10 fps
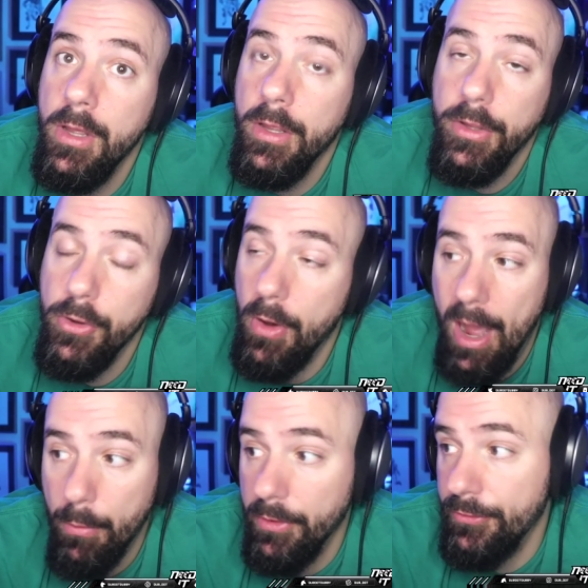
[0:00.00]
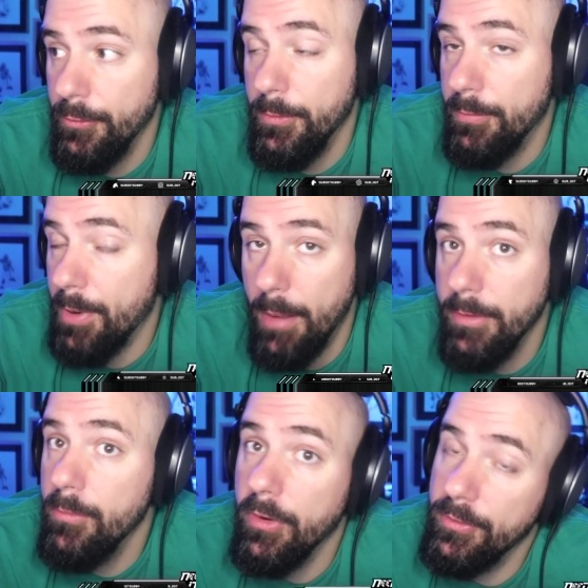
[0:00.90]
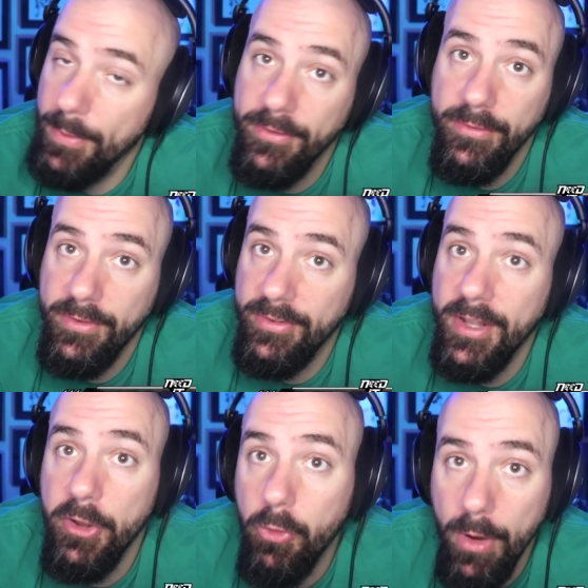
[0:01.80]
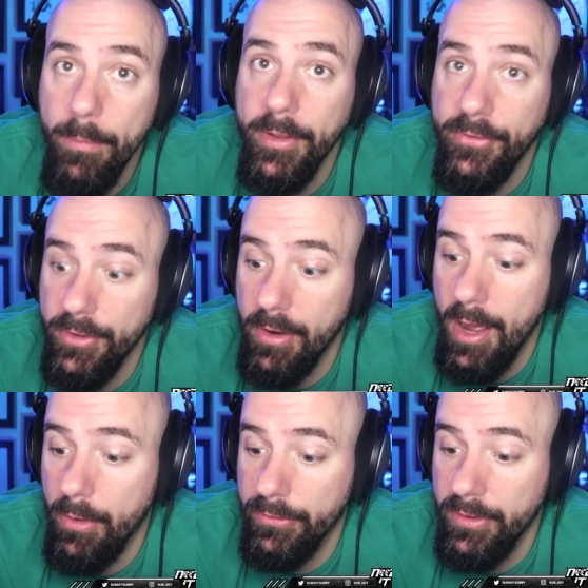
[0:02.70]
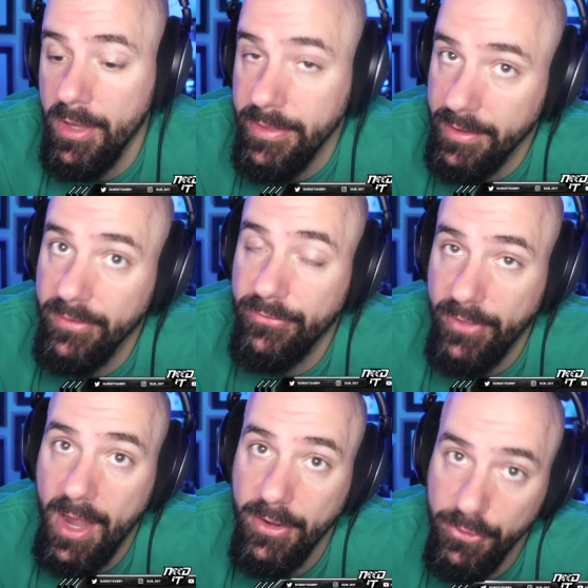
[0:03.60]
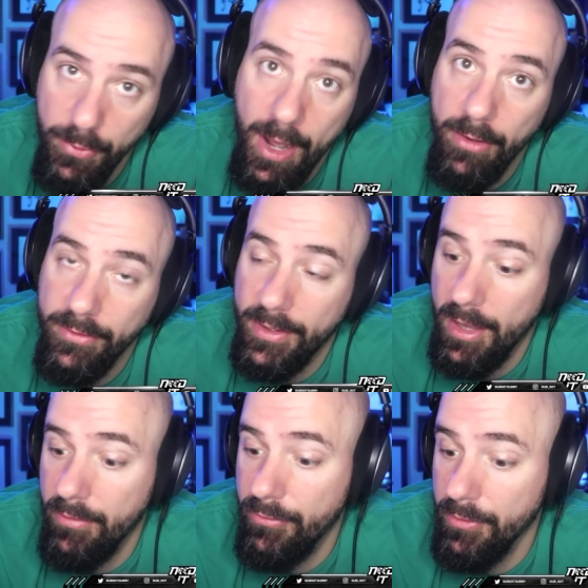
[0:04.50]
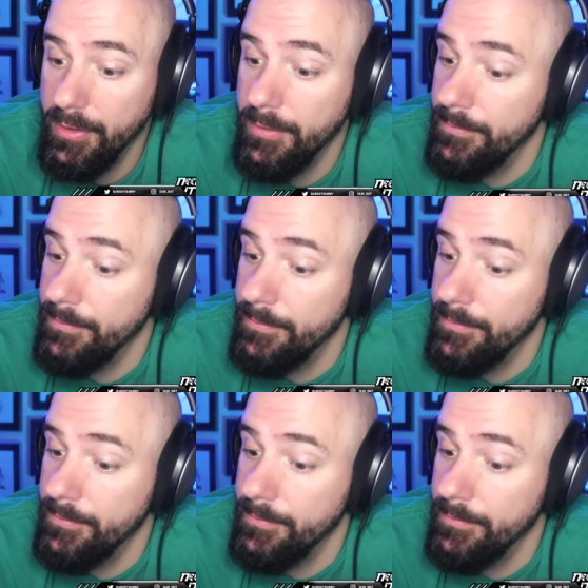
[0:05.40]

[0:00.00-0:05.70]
You know, I would assume it's probably more expensive to send equipment to your house than to fly you out to California,